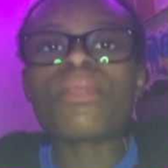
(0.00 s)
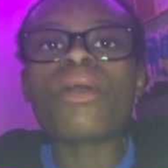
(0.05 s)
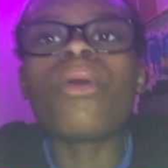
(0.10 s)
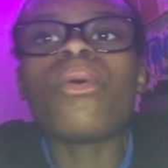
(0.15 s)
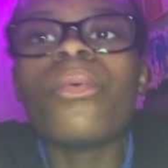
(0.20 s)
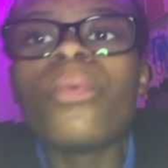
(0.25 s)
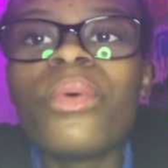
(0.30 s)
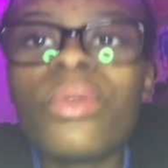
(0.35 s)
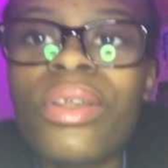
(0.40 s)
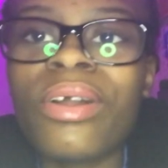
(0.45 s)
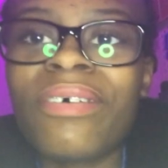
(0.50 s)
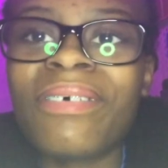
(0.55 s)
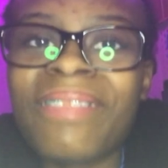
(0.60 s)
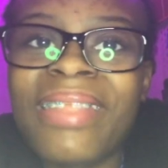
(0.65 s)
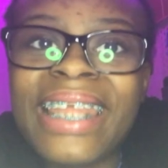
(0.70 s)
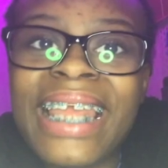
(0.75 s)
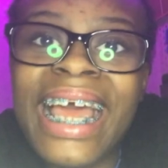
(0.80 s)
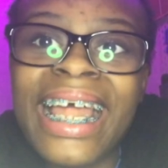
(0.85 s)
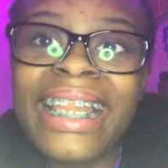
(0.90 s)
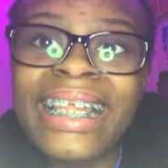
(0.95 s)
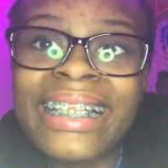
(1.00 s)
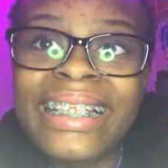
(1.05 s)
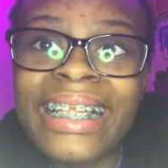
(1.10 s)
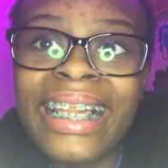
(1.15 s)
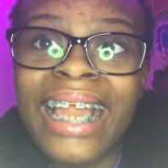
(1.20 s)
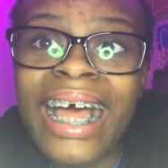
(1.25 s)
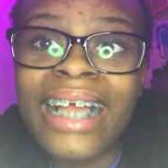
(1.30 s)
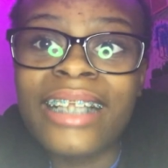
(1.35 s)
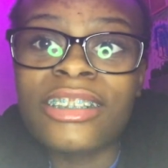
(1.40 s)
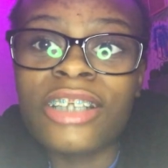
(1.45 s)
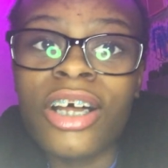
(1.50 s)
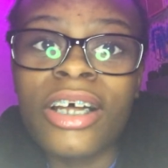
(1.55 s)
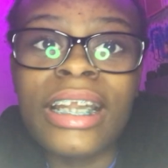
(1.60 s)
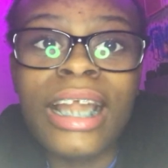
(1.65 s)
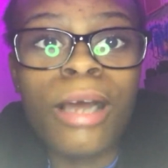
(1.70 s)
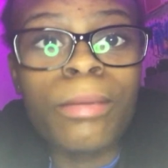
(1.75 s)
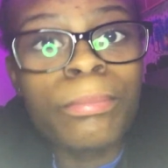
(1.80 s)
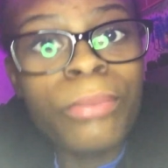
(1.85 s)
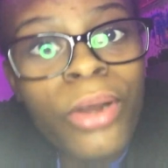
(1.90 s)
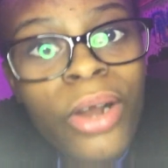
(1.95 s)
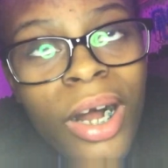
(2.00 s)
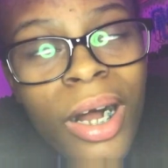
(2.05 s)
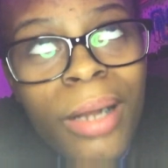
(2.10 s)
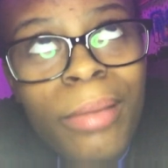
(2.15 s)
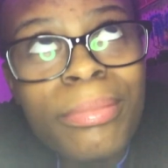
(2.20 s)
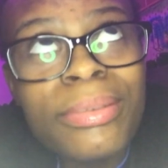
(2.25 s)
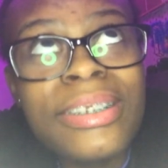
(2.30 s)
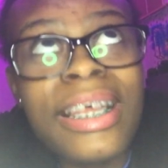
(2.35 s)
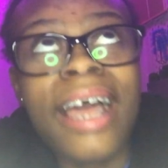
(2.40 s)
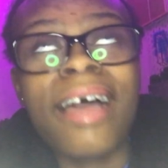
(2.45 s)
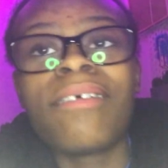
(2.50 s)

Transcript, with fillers: All of the L E D lights are now put up, so I